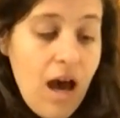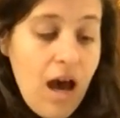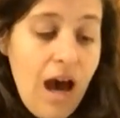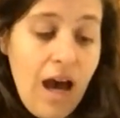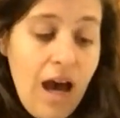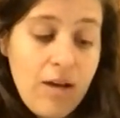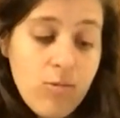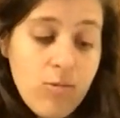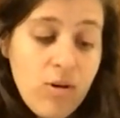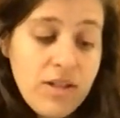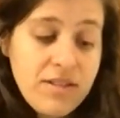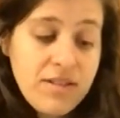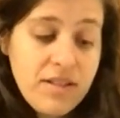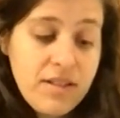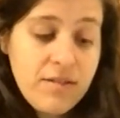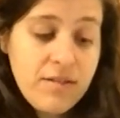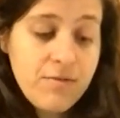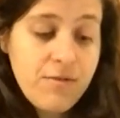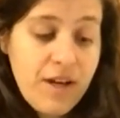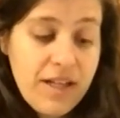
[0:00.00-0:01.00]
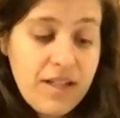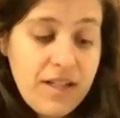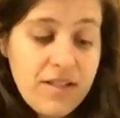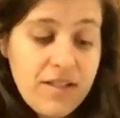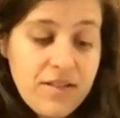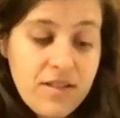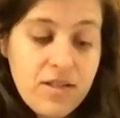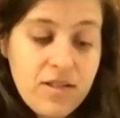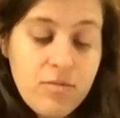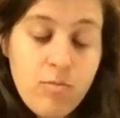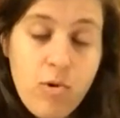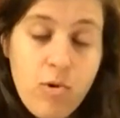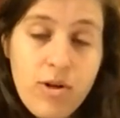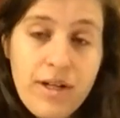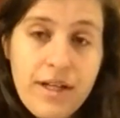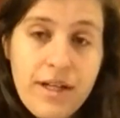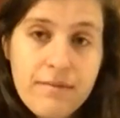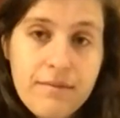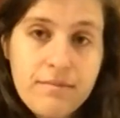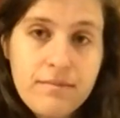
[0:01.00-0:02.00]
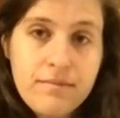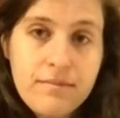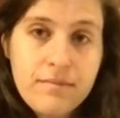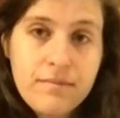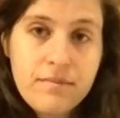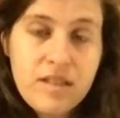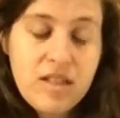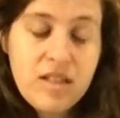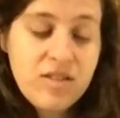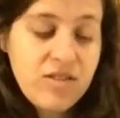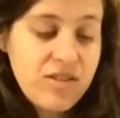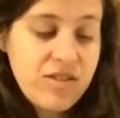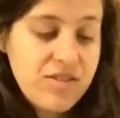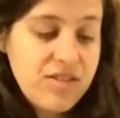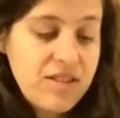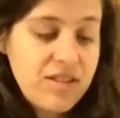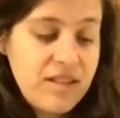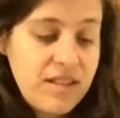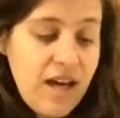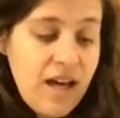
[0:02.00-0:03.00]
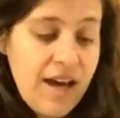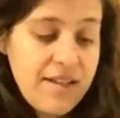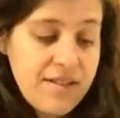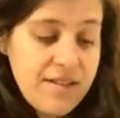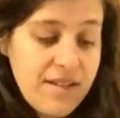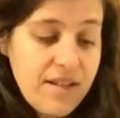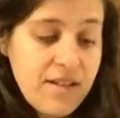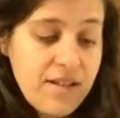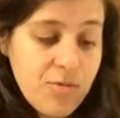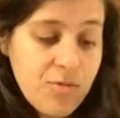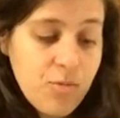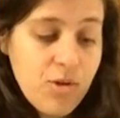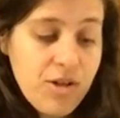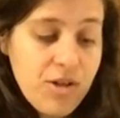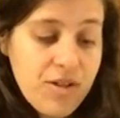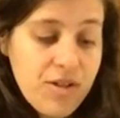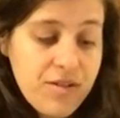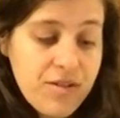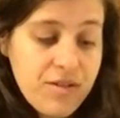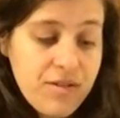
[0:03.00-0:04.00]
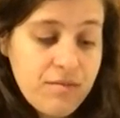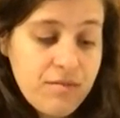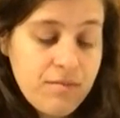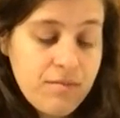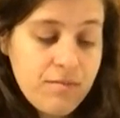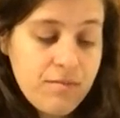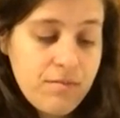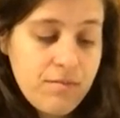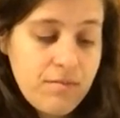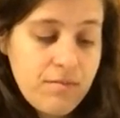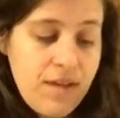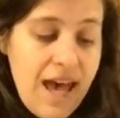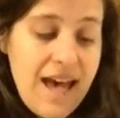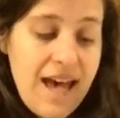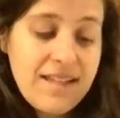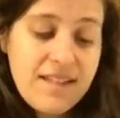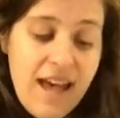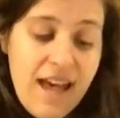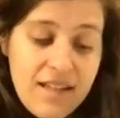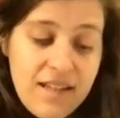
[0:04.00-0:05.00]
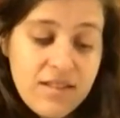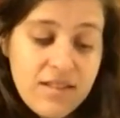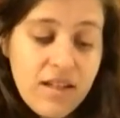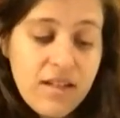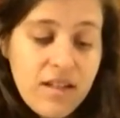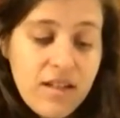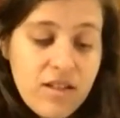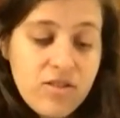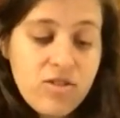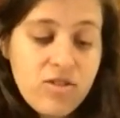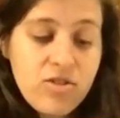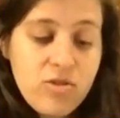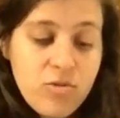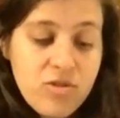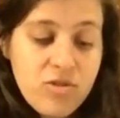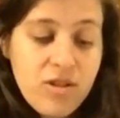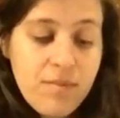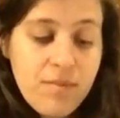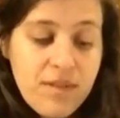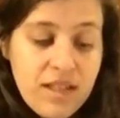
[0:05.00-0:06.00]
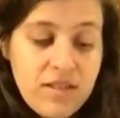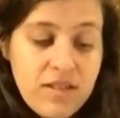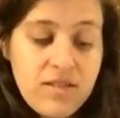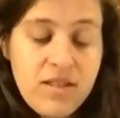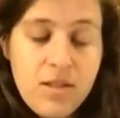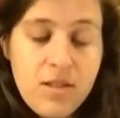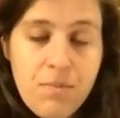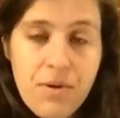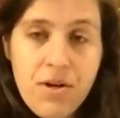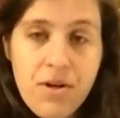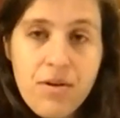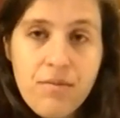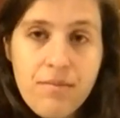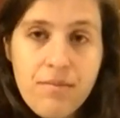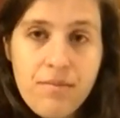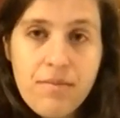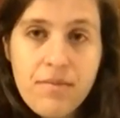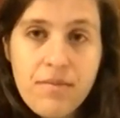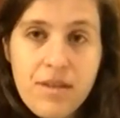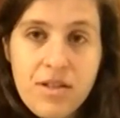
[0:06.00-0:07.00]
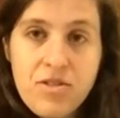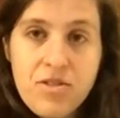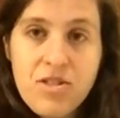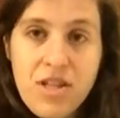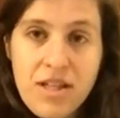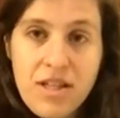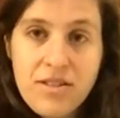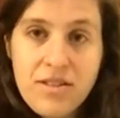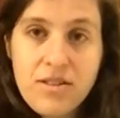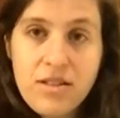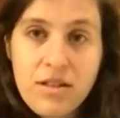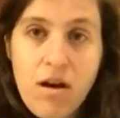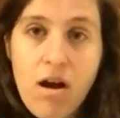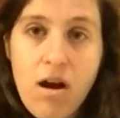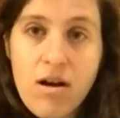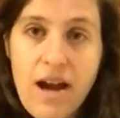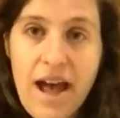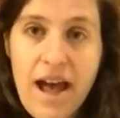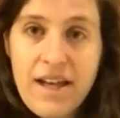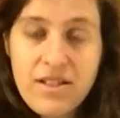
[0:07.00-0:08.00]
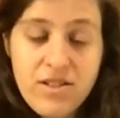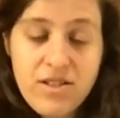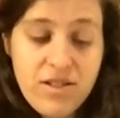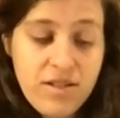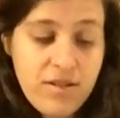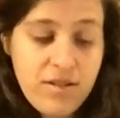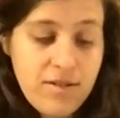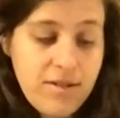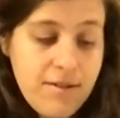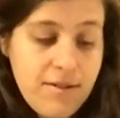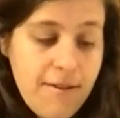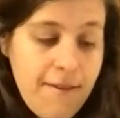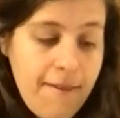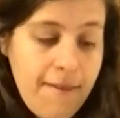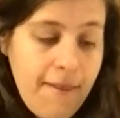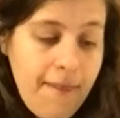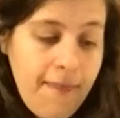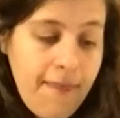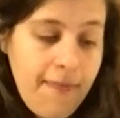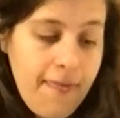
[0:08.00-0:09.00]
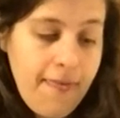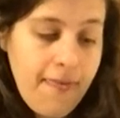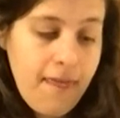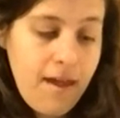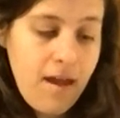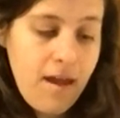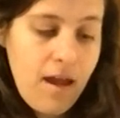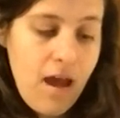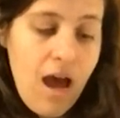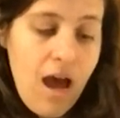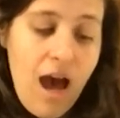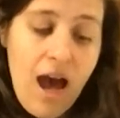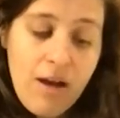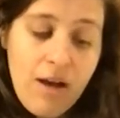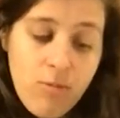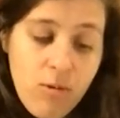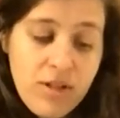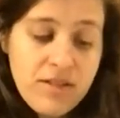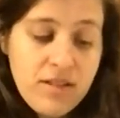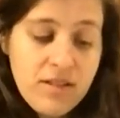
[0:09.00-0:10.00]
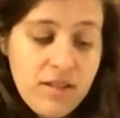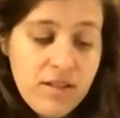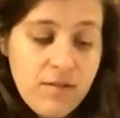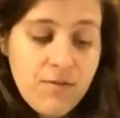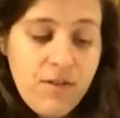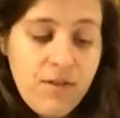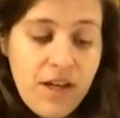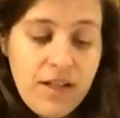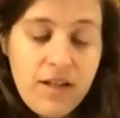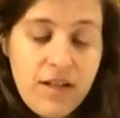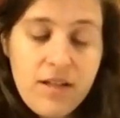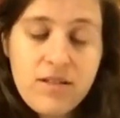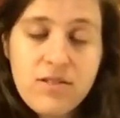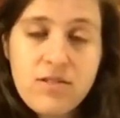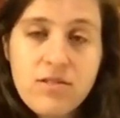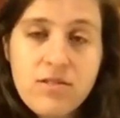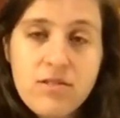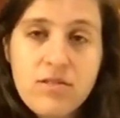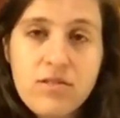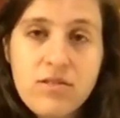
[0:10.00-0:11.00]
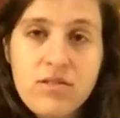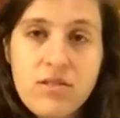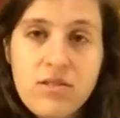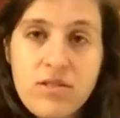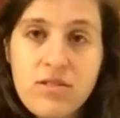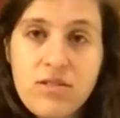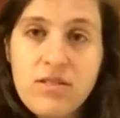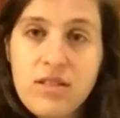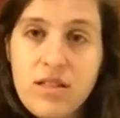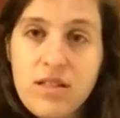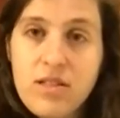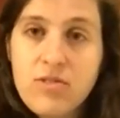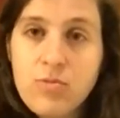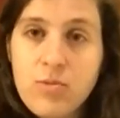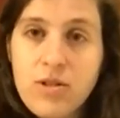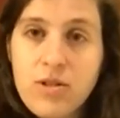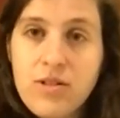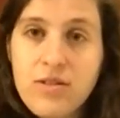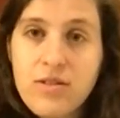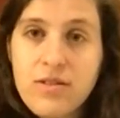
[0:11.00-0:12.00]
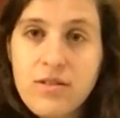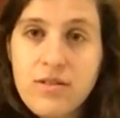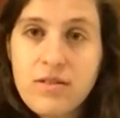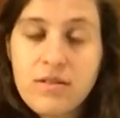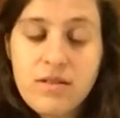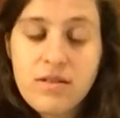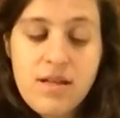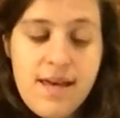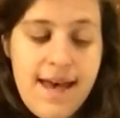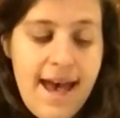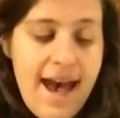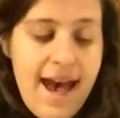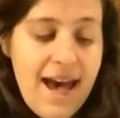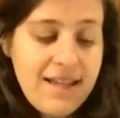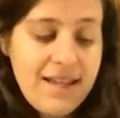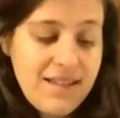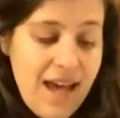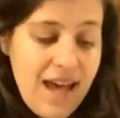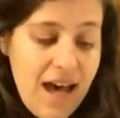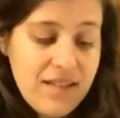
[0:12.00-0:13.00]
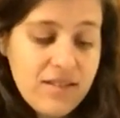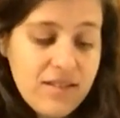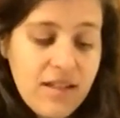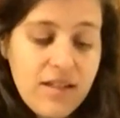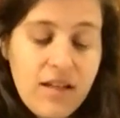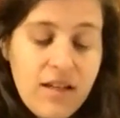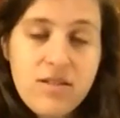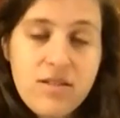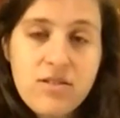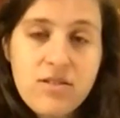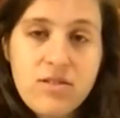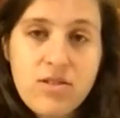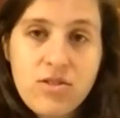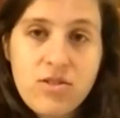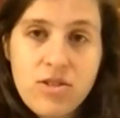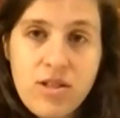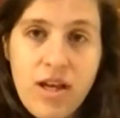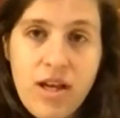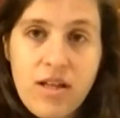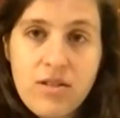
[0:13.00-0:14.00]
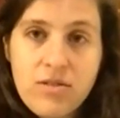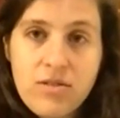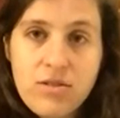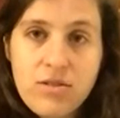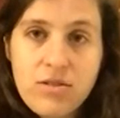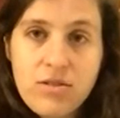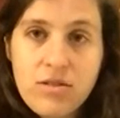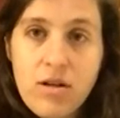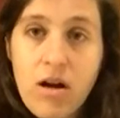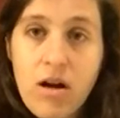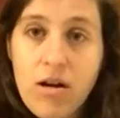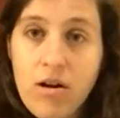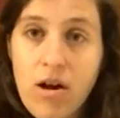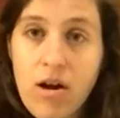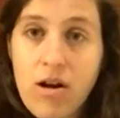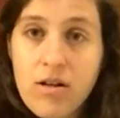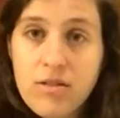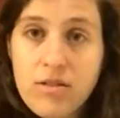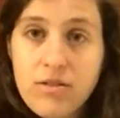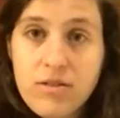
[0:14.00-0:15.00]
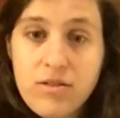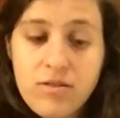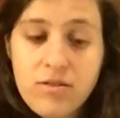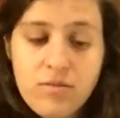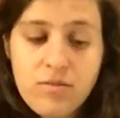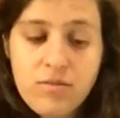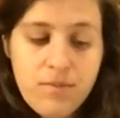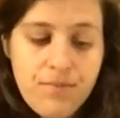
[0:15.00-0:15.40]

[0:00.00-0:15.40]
I want to invite us this morning to see Isaiah's words as asking us to do something deeper than changing our actions. I want to invite us to see his words as asking us to change our hearts.